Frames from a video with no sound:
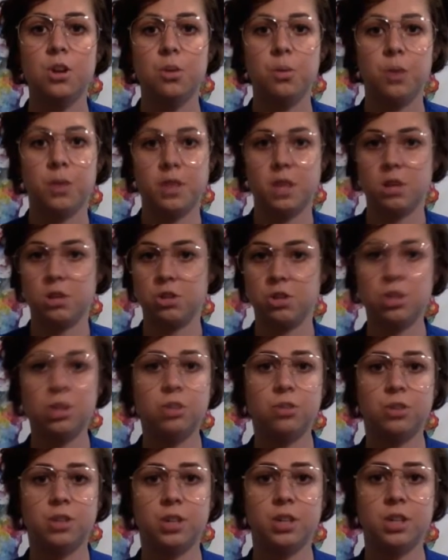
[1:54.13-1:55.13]
what their
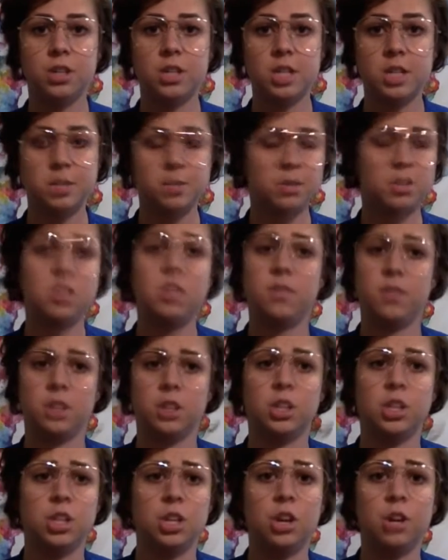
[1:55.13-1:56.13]
children,
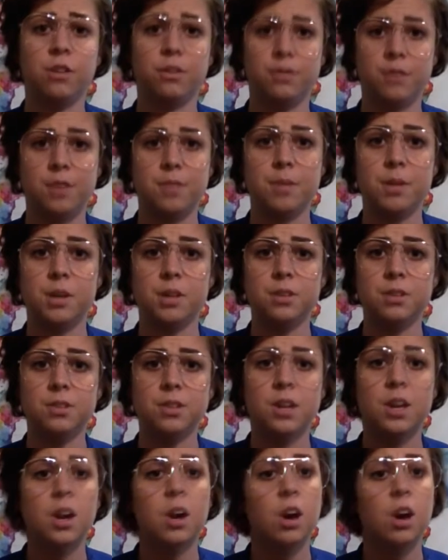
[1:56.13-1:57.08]
specifically young females,